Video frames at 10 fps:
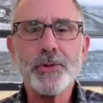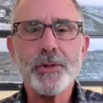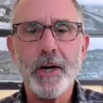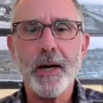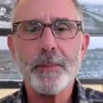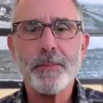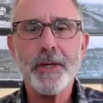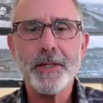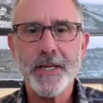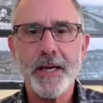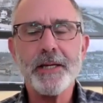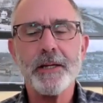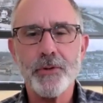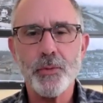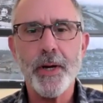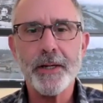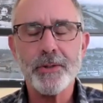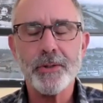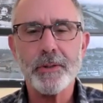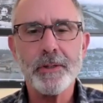full-time executive
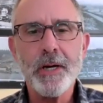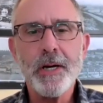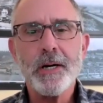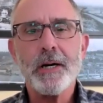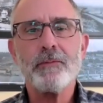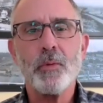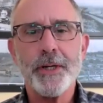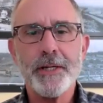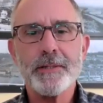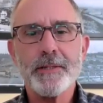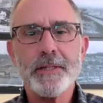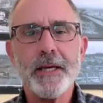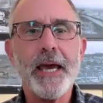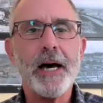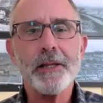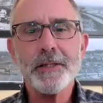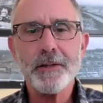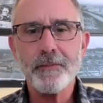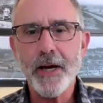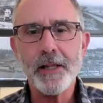director of what is the
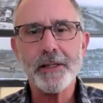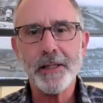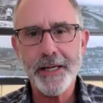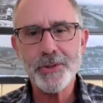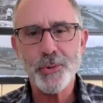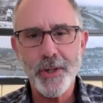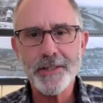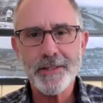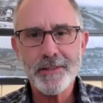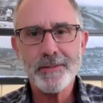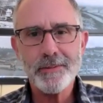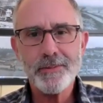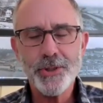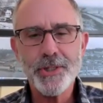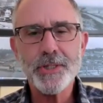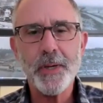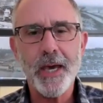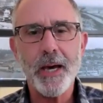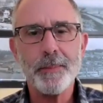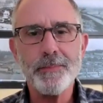Gallatin Valley Land Trust, which has
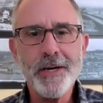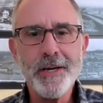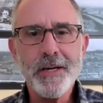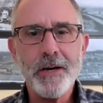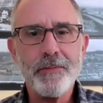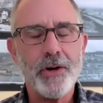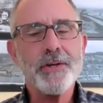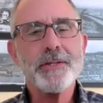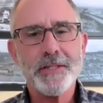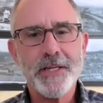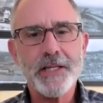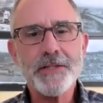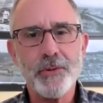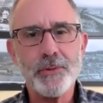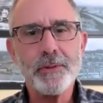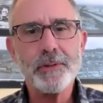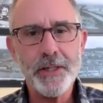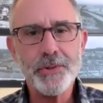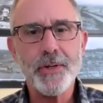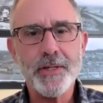become a very successful
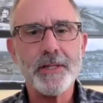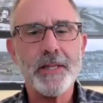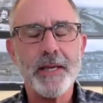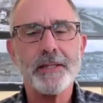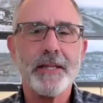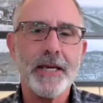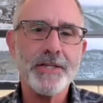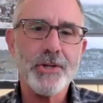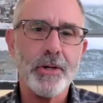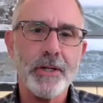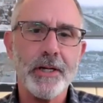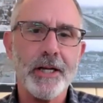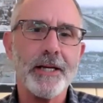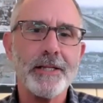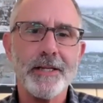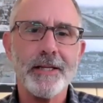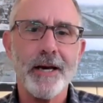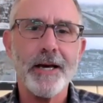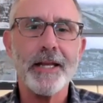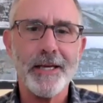land trust. And then they started in
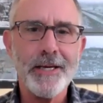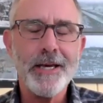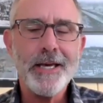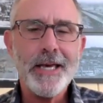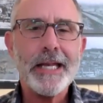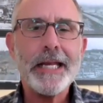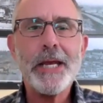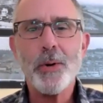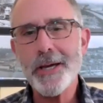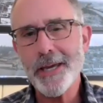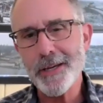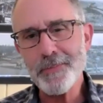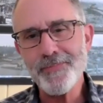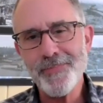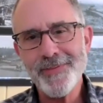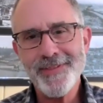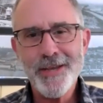1990. And here I am,